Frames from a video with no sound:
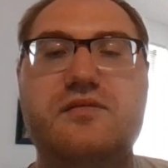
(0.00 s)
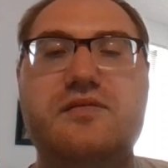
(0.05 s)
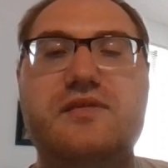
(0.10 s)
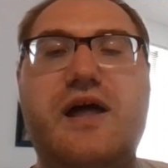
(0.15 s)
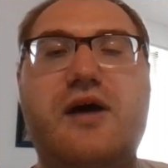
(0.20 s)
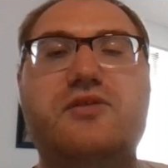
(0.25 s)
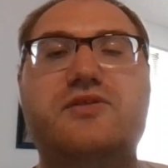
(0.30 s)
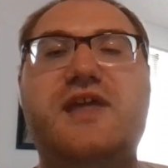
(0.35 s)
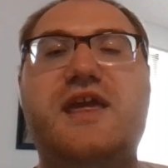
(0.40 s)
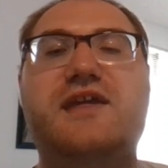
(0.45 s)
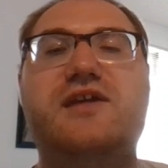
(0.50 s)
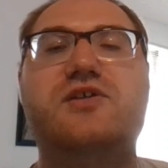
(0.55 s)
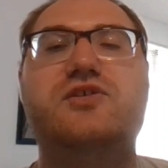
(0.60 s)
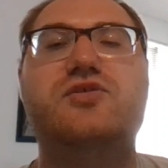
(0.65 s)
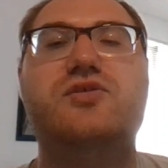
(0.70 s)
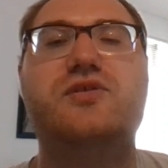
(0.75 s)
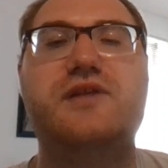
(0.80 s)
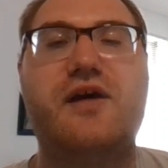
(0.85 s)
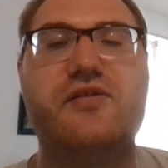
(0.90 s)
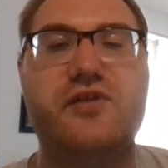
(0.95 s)
that will take you
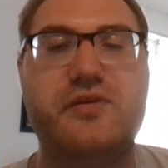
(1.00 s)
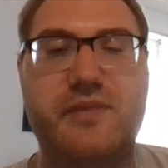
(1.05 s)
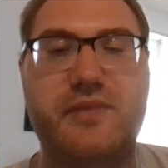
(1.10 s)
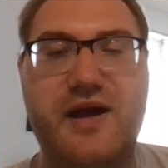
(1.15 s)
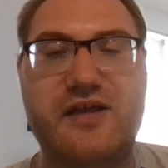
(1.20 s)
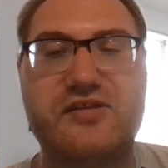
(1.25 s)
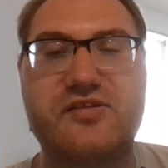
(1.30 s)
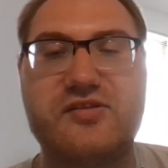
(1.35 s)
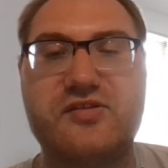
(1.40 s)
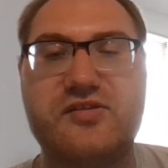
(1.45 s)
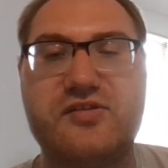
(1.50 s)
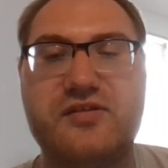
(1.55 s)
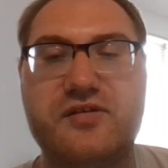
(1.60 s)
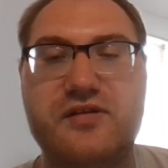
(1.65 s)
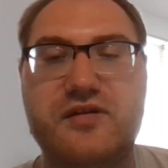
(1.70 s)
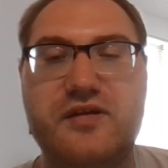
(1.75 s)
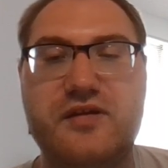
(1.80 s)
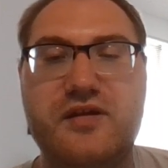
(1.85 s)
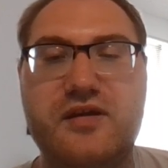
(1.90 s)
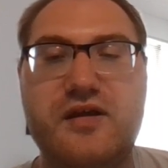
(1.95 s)
to another bus
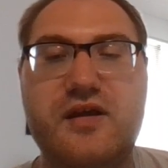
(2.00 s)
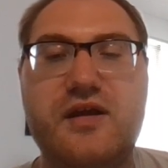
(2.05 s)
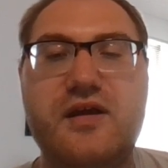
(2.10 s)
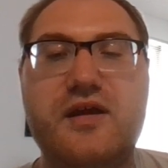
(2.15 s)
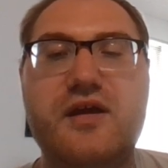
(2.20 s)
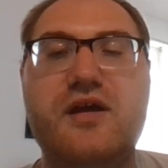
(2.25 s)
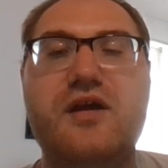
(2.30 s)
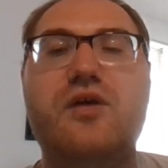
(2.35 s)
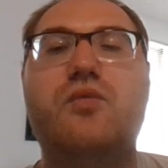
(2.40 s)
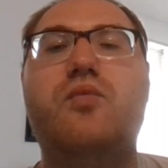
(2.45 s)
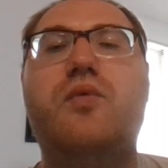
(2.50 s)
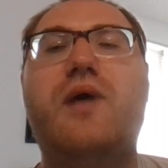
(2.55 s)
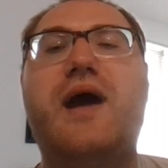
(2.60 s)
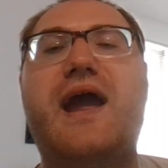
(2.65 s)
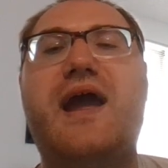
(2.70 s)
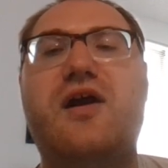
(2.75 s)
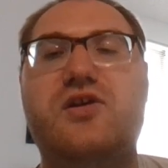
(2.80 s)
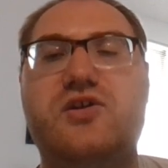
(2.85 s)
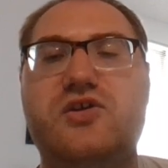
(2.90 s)
where